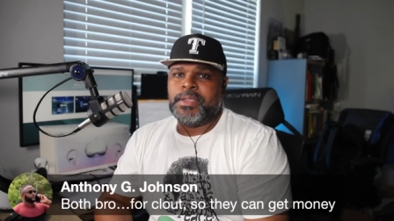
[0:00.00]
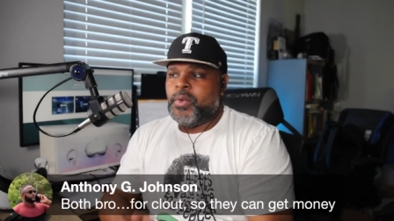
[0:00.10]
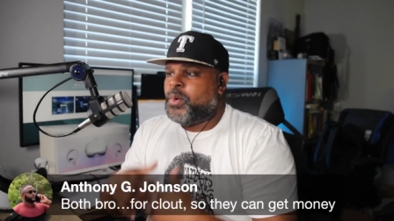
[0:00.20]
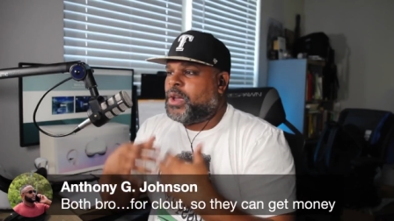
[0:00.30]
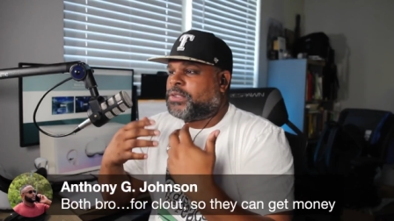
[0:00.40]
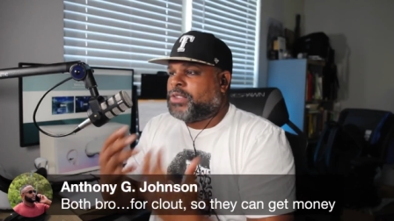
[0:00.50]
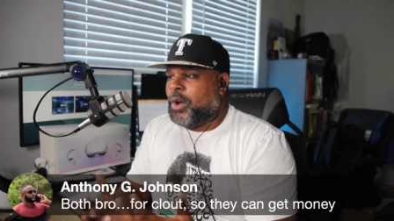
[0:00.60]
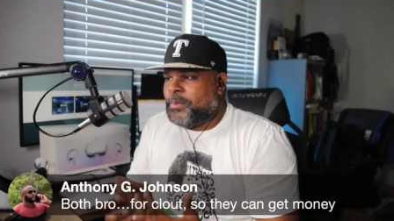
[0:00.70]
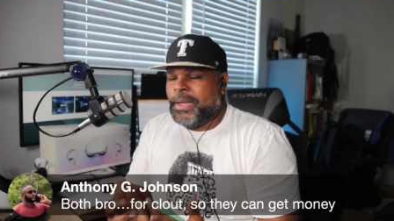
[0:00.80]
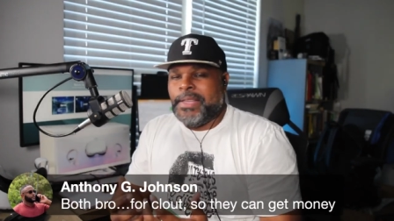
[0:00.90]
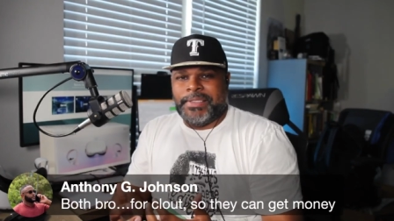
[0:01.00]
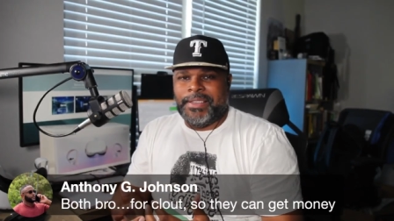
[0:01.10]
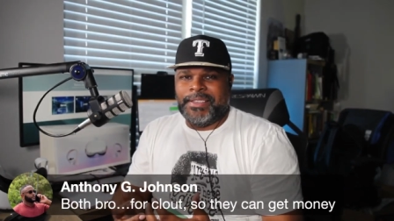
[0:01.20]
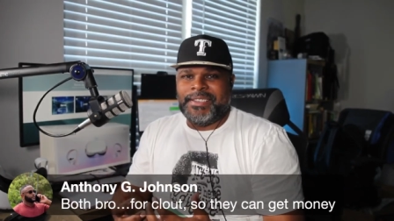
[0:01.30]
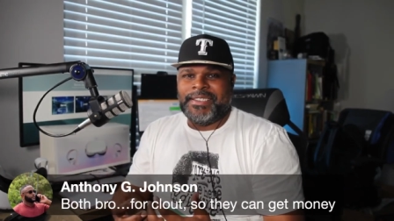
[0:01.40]
We're so
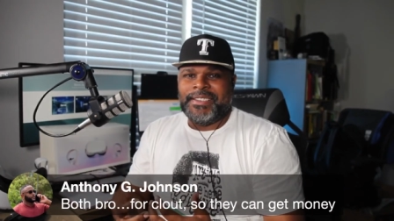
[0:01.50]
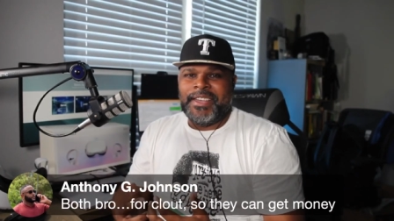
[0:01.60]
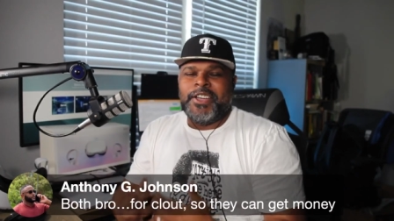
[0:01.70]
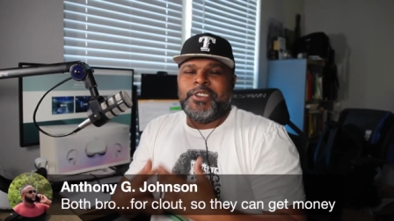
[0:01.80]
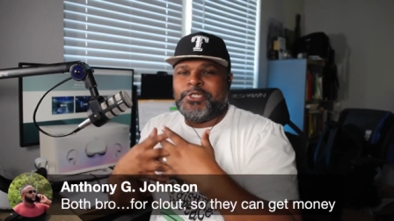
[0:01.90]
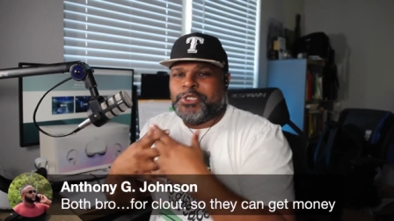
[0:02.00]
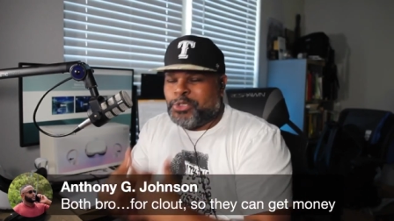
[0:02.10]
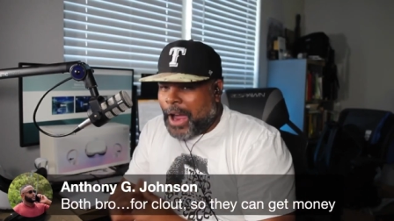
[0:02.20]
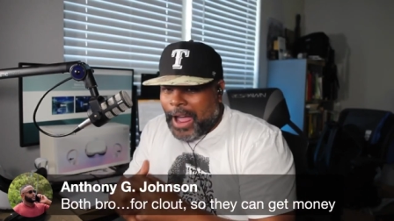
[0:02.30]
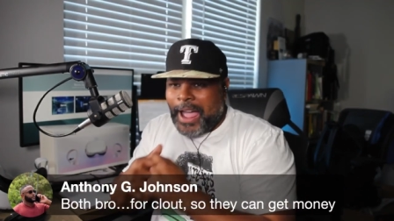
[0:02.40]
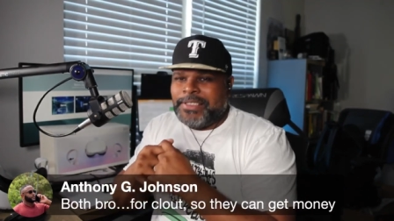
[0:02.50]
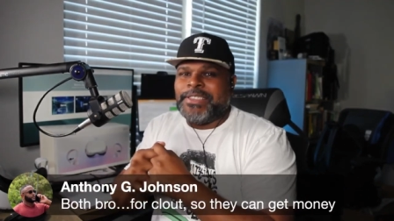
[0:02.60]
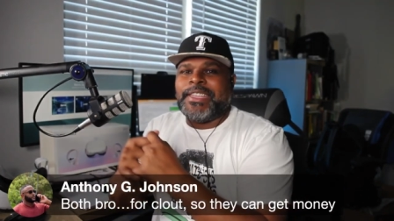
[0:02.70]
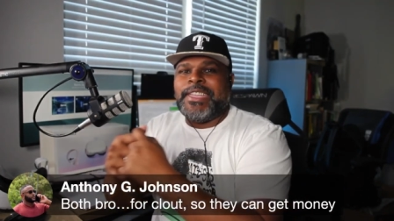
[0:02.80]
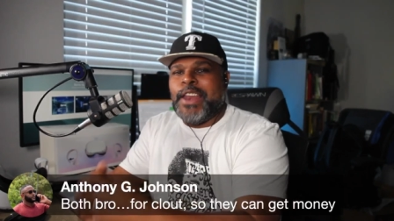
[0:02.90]
busy trying
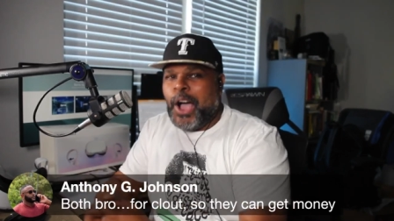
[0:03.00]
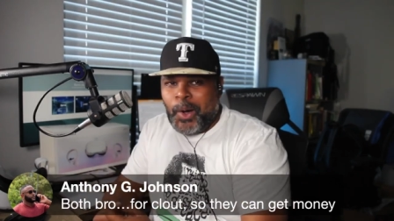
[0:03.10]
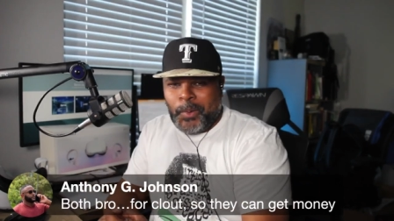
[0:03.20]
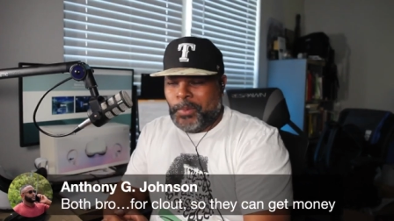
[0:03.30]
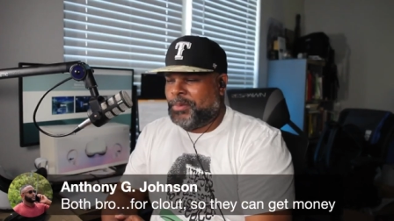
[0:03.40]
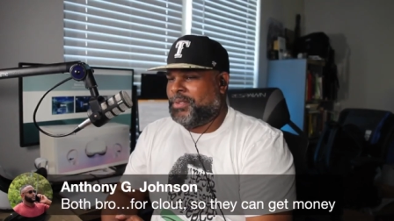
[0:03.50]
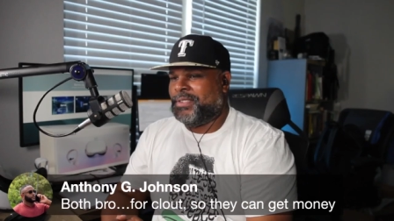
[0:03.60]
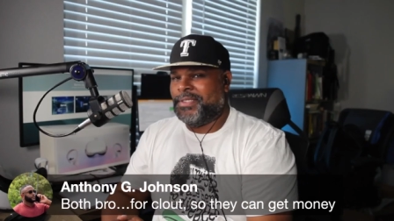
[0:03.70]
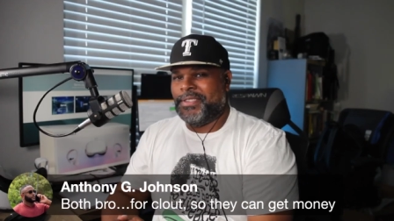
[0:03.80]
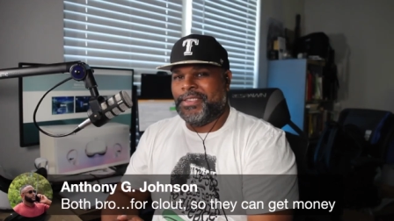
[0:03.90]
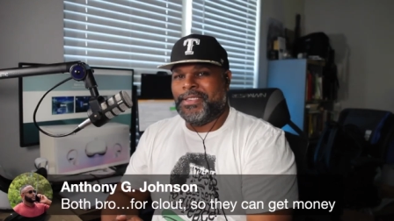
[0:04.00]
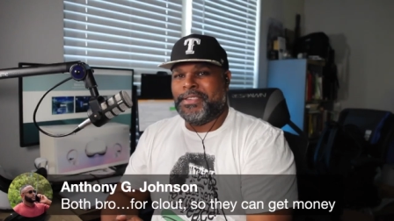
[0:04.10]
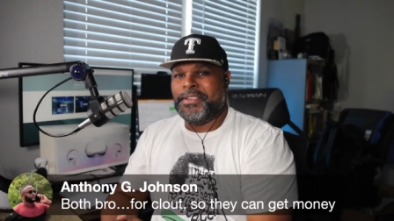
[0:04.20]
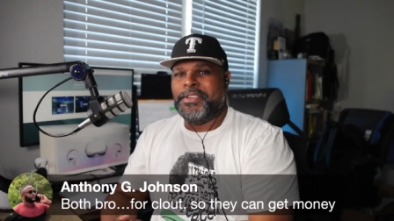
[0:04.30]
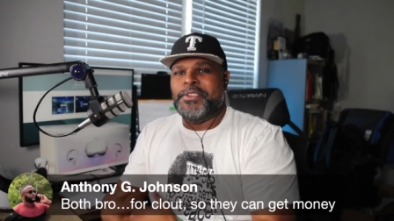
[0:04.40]
to get
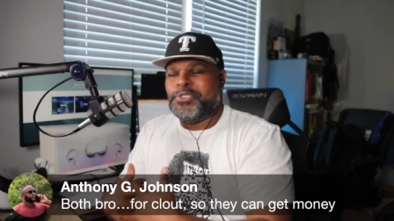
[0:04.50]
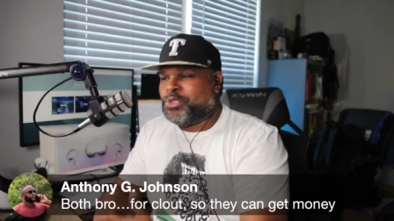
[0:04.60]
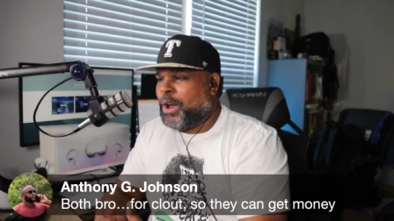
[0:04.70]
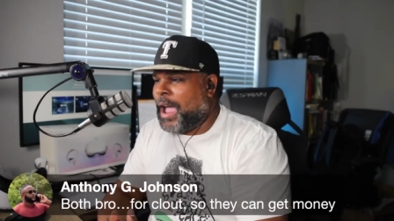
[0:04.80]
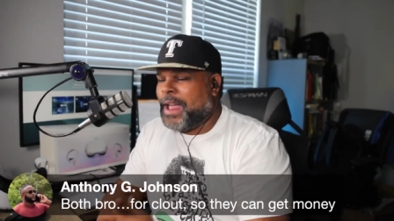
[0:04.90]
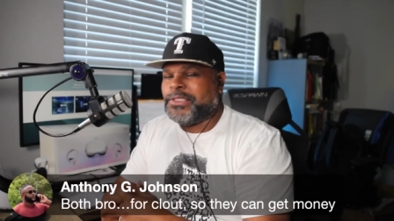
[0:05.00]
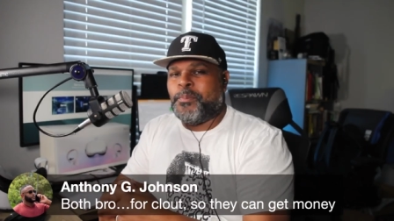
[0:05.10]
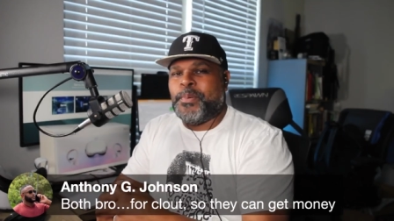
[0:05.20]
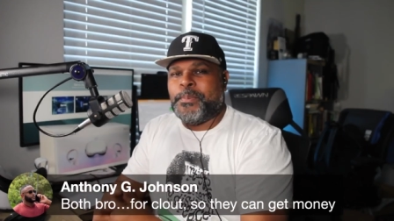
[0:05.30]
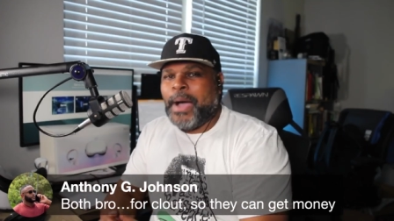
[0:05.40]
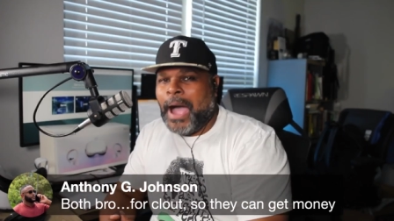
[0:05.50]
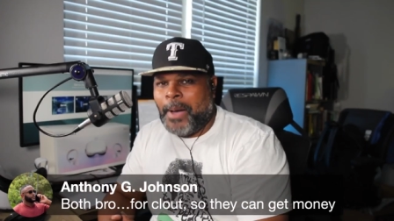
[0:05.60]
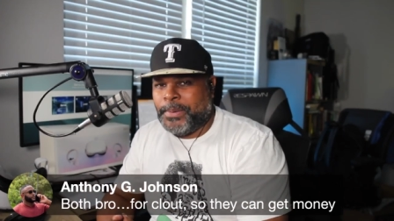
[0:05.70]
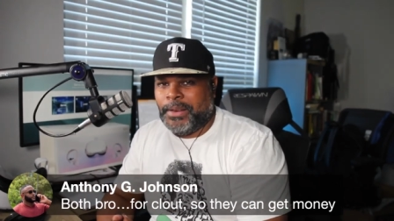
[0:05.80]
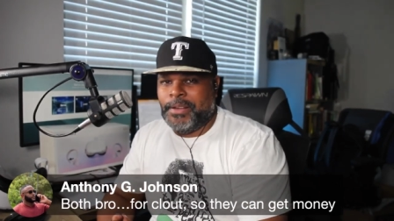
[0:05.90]
on, trying to be
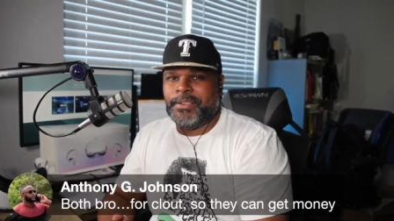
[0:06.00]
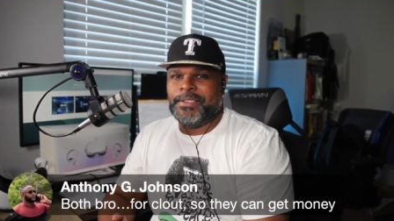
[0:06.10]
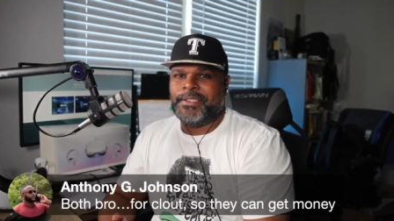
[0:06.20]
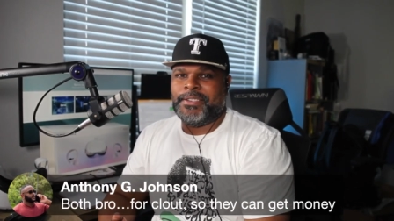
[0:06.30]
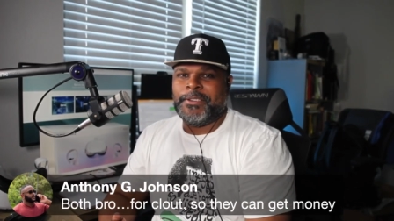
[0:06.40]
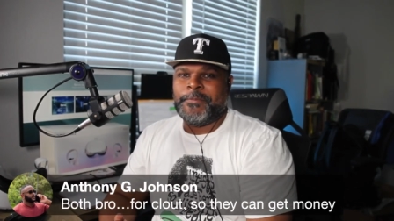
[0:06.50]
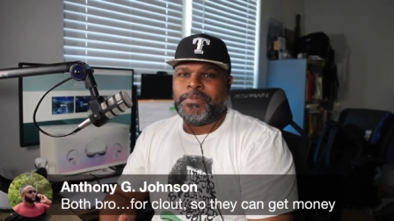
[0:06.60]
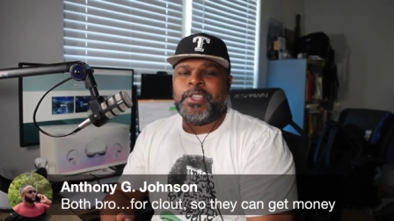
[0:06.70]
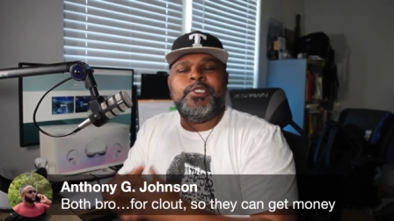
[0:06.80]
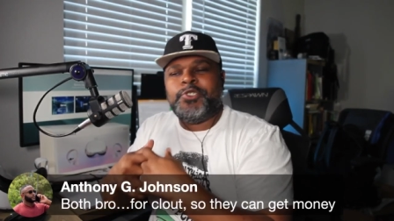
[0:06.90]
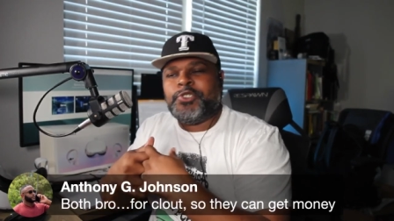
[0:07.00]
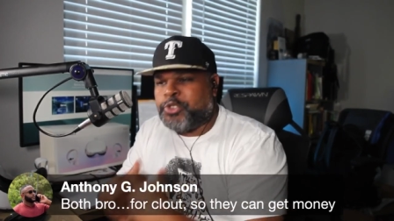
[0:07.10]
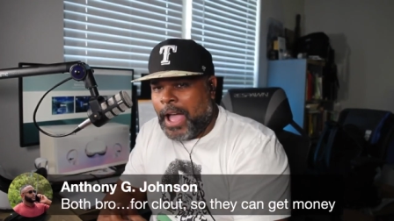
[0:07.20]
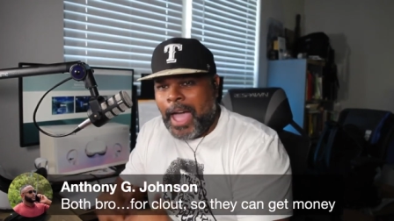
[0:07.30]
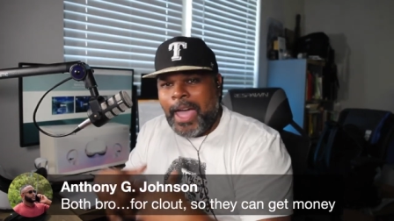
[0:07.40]
popular,
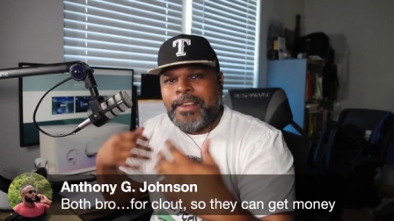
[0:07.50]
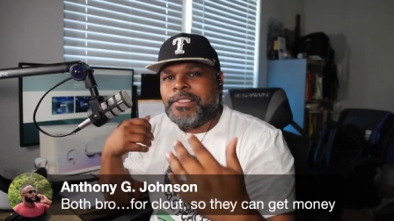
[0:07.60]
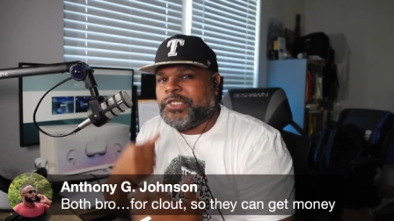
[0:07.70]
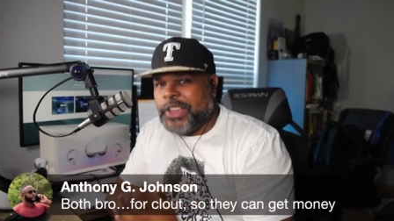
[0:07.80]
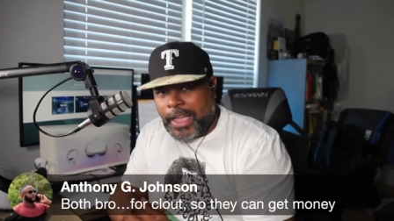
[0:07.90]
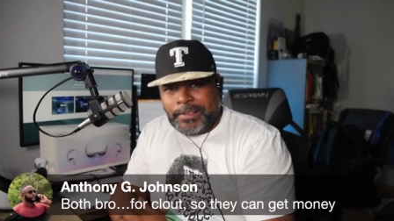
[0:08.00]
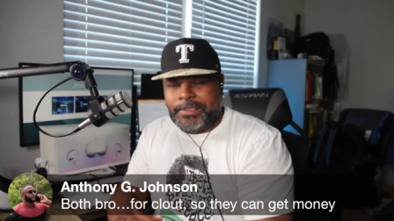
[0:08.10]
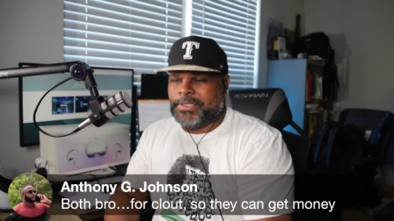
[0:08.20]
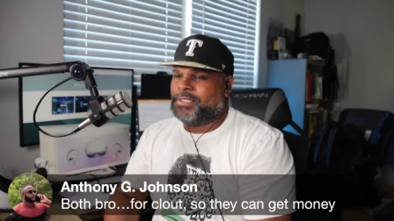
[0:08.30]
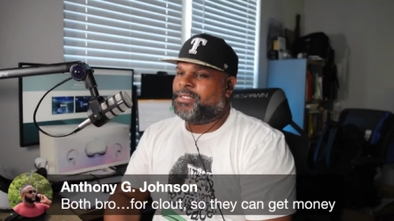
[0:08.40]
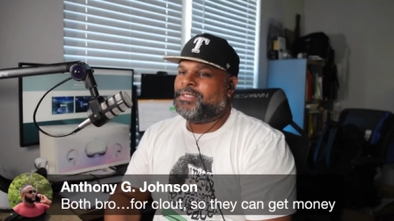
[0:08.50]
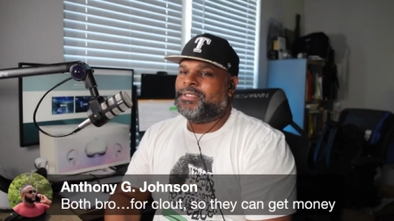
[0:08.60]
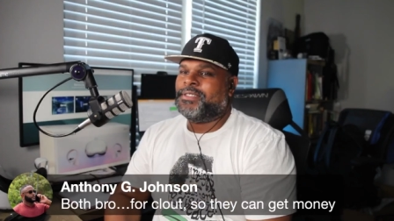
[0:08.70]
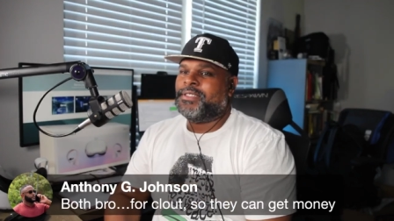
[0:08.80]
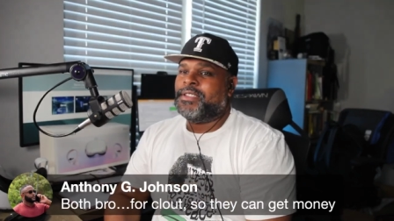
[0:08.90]
trying to chase,
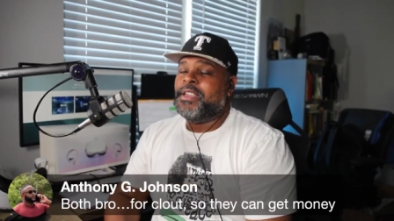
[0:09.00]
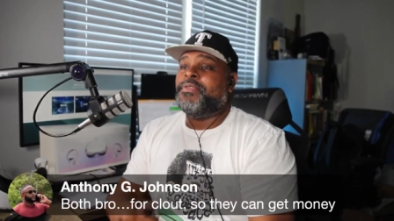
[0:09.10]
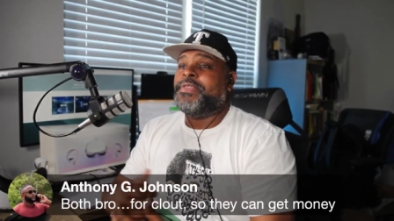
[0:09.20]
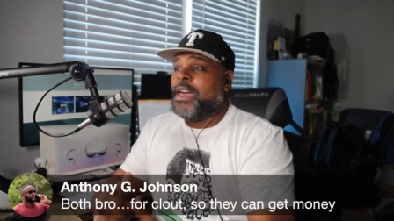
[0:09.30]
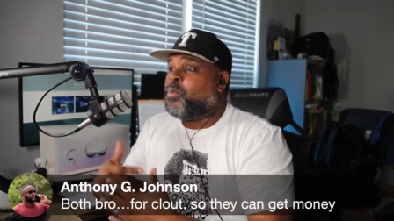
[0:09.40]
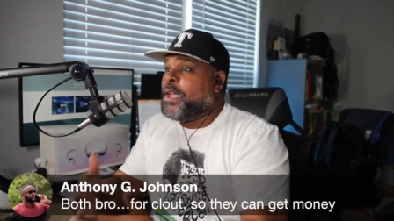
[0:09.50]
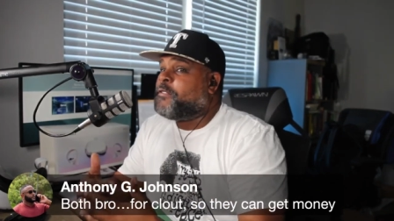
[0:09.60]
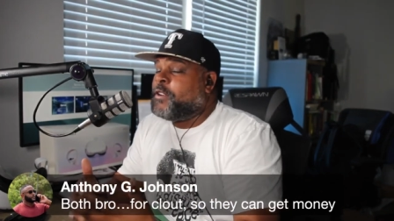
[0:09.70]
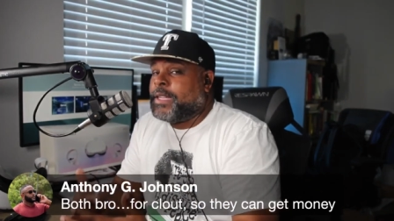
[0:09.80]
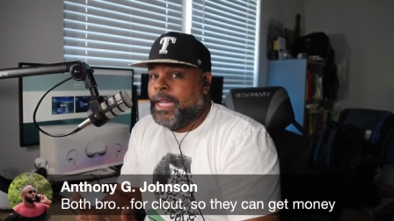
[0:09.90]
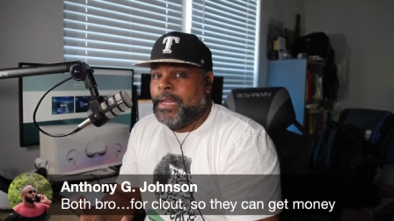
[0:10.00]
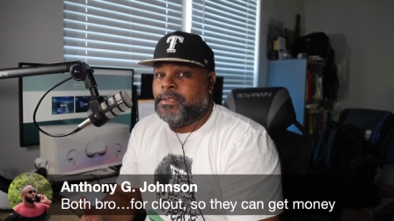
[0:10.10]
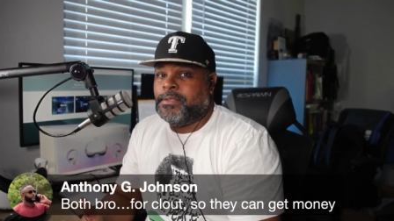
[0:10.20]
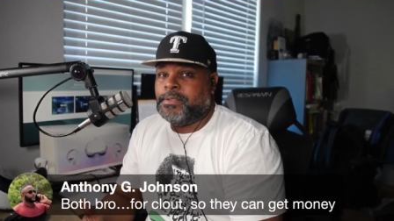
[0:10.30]
that we forget